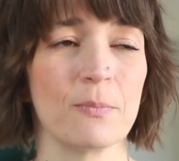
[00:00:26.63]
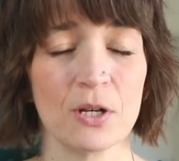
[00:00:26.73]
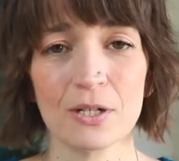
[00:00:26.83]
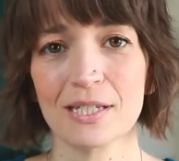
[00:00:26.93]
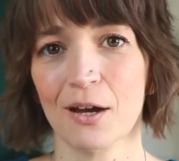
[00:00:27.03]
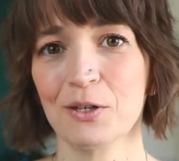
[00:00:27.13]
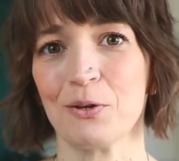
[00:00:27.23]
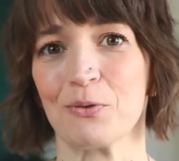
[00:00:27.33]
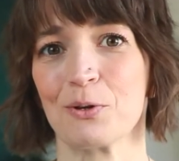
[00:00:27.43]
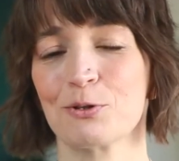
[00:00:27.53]
I'm here to tell
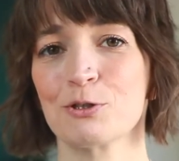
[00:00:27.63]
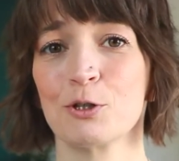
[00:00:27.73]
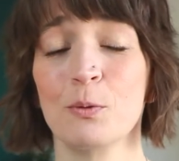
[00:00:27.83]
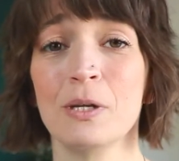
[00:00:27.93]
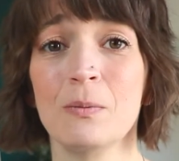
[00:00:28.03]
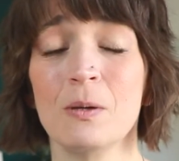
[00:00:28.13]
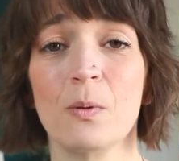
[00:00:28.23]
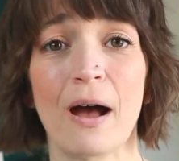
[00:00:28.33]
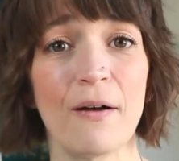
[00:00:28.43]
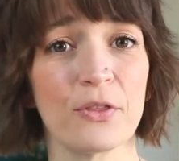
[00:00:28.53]
you, there's so many
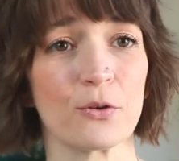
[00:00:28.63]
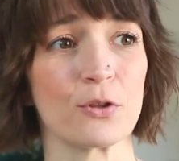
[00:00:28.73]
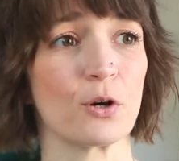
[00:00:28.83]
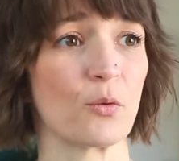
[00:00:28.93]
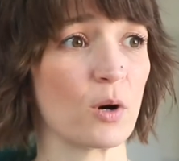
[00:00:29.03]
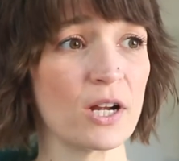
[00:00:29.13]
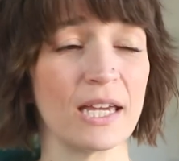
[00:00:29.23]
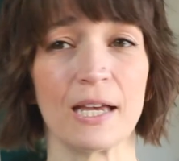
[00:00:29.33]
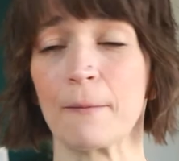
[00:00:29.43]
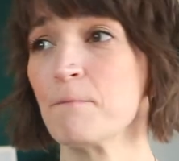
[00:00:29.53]
people out there that are
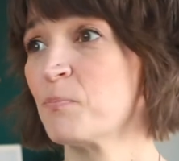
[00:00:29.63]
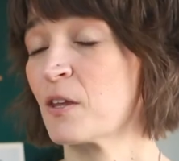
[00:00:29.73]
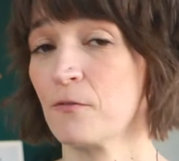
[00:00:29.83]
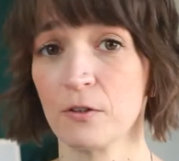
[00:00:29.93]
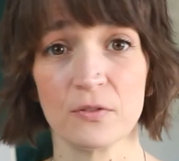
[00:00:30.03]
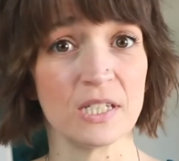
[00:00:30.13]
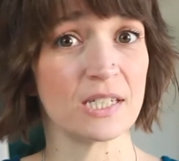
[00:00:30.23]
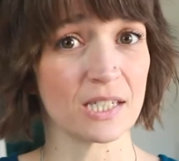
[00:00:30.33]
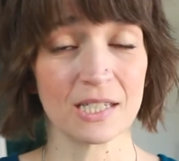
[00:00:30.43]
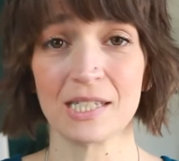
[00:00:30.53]
working 50,
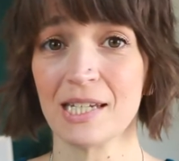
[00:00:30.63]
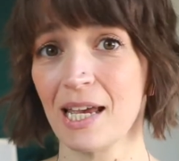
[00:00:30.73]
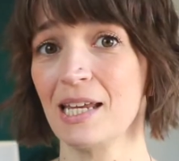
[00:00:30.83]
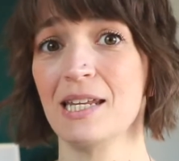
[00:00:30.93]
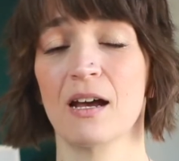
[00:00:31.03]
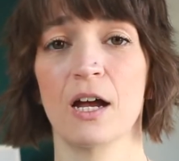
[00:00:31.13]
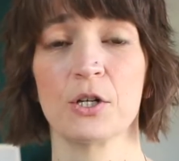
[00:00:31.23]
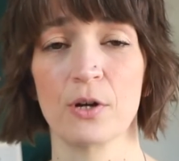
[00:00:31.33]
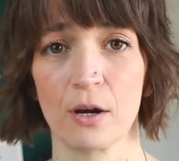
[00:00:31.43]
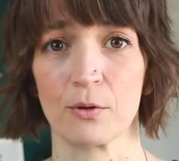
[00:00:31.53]
60, 80,
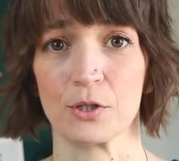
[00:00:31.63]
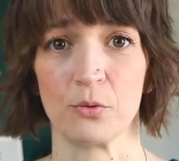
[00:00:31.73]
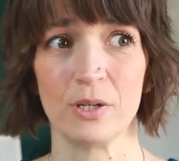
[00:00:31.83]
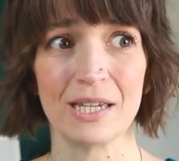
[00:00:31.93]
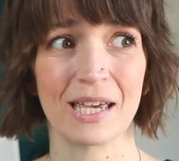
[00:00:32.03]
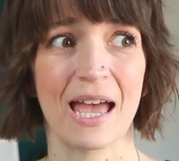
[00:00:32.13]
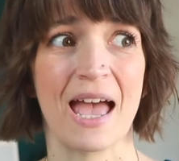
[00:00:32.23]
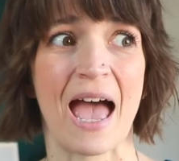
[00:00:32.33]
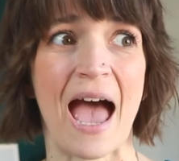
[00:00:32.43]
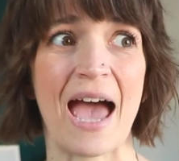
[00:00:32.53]
100 hours a week
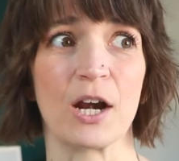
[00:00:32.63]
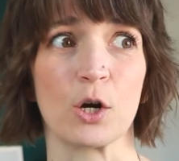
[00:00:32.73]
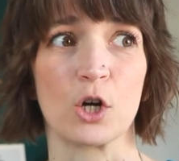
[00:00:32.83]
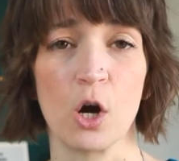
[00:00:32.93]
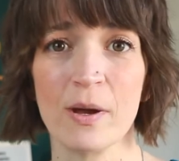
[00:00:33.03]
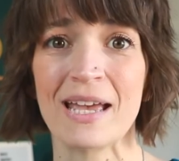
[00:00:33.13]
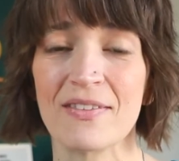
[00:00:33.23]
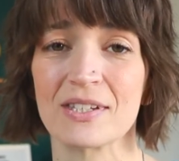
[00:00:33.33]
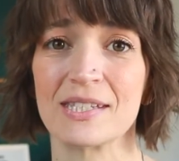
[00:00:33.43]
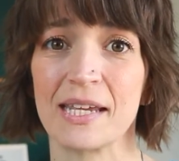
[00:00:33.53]
and are going at
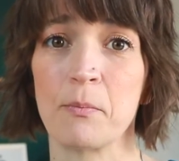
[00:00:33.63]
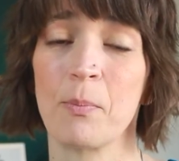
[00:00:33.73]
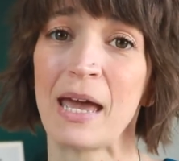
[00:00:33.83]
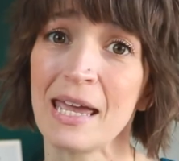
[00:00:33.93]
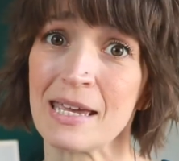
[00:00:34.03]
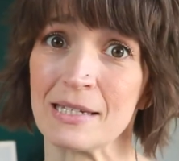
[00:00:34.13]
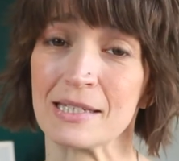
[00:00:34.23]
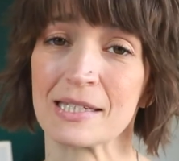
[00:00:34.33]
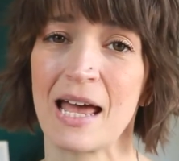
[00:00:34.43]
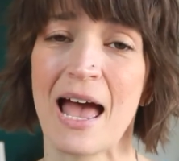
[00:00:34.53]
the same
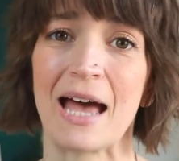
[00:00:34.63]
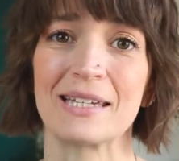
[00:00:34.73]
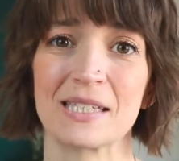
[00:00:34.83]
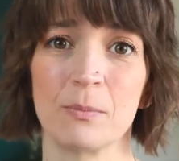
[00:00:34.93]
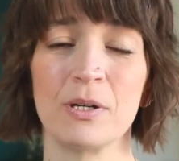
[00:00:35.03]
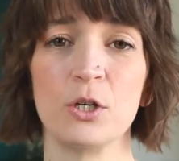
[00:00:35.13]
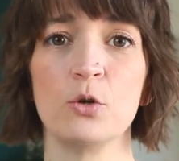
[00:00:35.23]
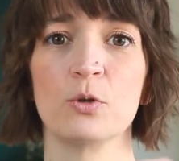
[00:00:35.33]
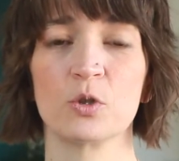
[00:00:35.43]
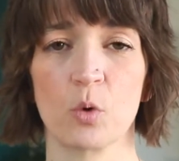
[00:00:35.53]
pace as somebody
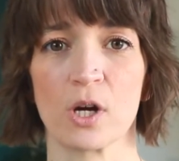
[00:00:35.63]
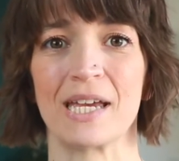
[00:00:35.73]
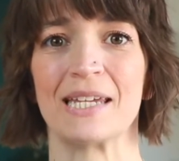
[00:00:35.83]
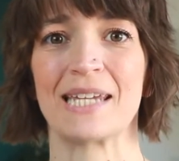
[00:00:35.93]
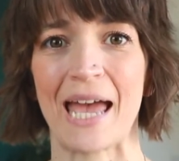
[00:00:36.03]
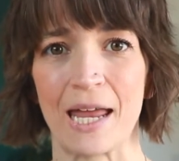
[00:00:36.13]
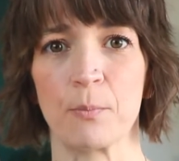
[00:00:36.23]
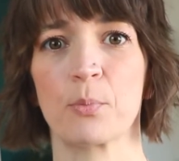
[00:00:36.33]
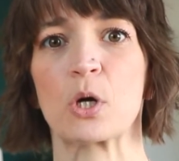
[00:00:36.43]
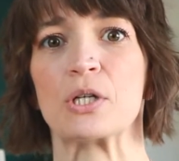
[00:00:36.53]
who is working
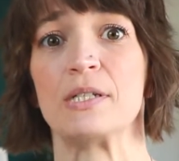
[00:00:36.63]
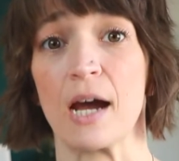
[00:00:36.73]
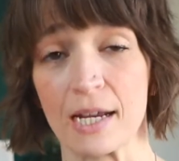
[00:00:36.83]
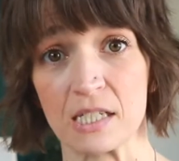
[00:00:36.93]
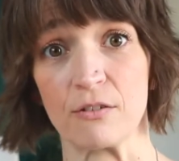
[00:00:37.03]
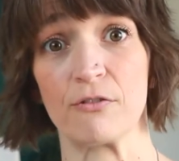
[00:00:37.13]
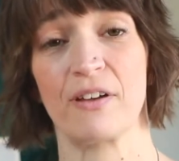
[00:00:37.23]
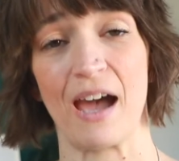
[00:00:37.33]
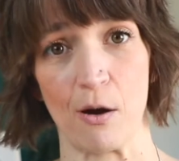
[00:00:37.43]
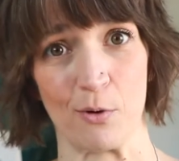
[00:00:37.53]
10 productive
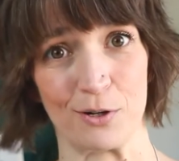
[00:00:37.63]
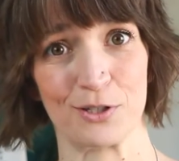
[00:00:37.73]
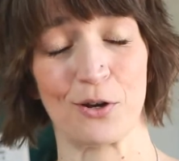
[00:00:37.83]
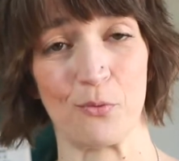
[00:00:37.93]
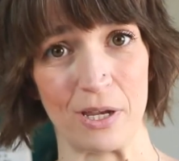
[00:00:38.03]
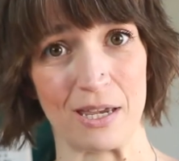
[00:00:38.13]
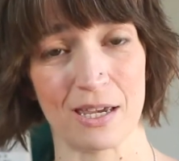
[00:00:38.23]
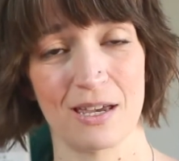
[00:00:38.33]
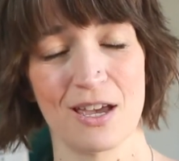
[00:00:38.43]
hours a week.